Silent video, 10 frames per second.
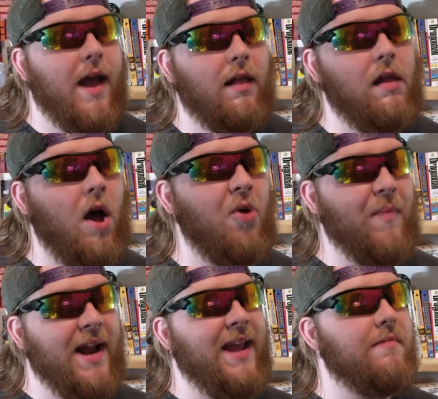Hello,
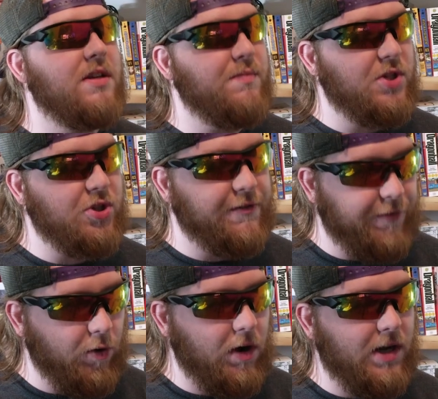my name is Mr.
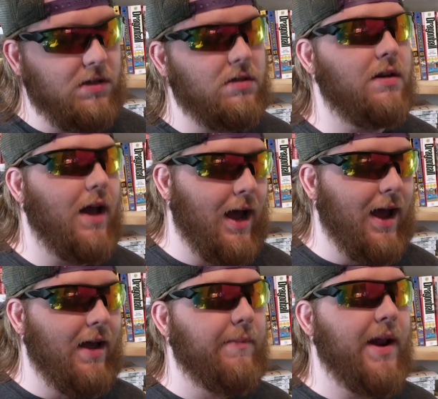Forrest, and
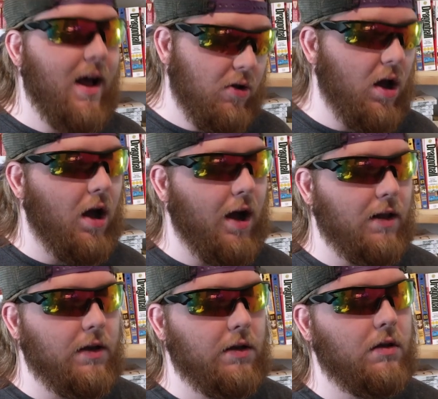I'm an
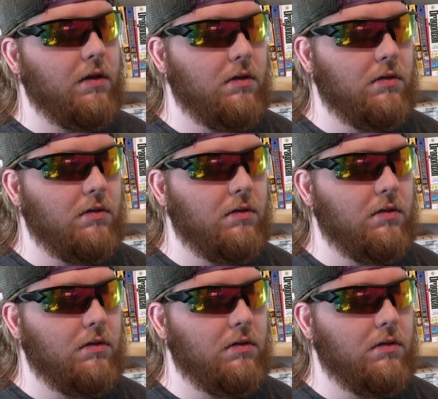alcoholic.